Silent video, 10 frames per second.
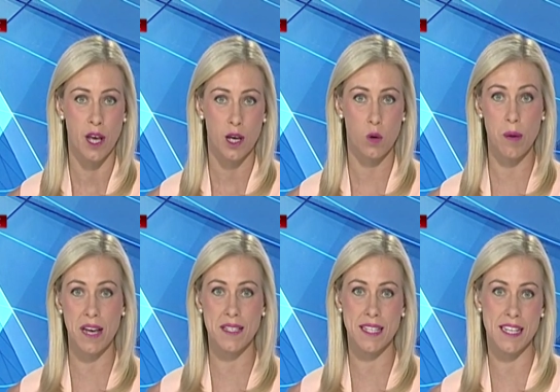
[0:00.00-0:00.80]
Quebec
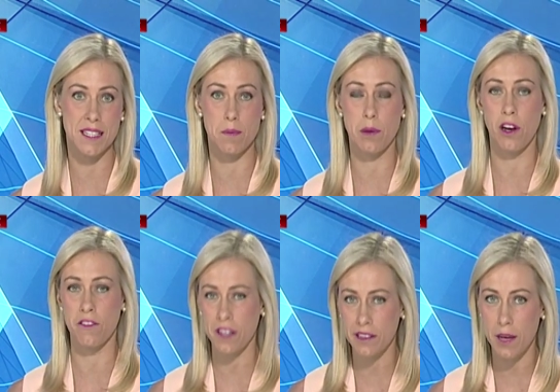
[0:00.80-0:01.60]
City is a
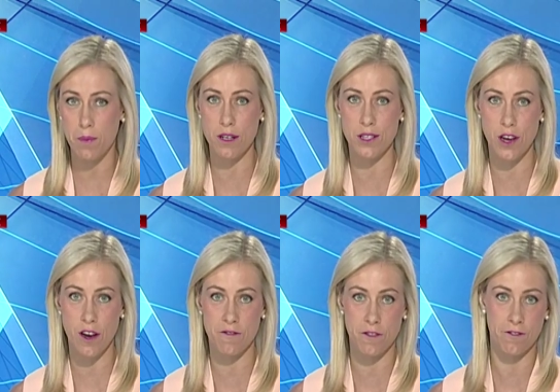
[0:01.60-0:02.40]
perfectly
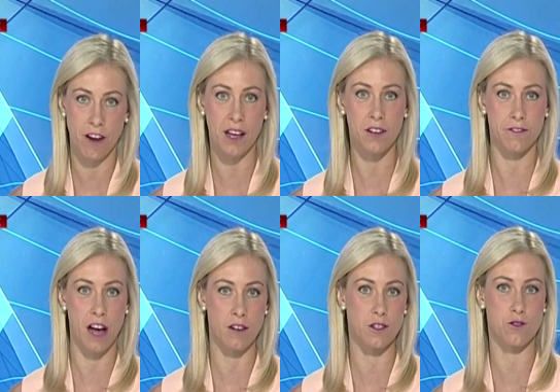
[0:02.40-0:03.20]
preserved
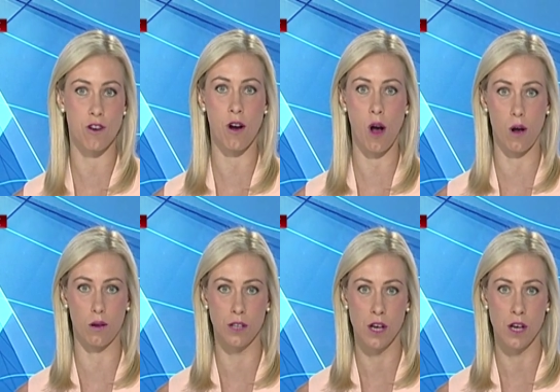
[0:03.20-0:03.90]
Francophile stronghold